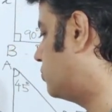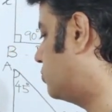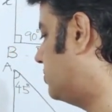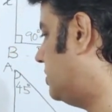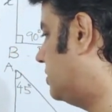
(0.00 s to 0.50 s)

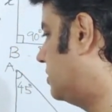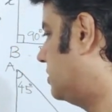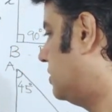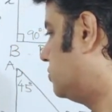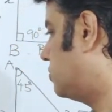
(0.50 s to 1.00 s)
out to be,
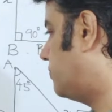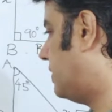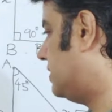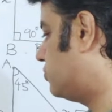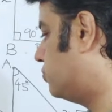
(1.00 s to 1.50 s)
so if
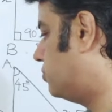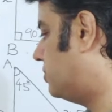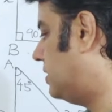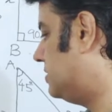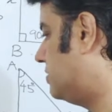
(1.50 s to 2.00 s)
x root
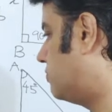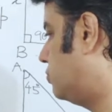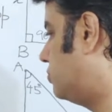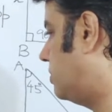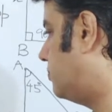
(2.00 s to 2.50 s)
3 is
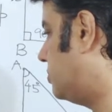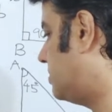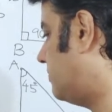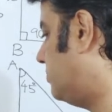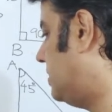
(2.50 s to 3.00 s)
equal to
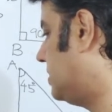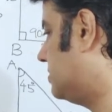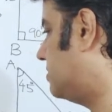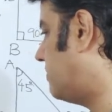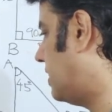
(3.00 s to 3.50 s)
3.7
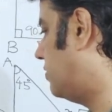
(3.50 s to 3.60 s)
meters, the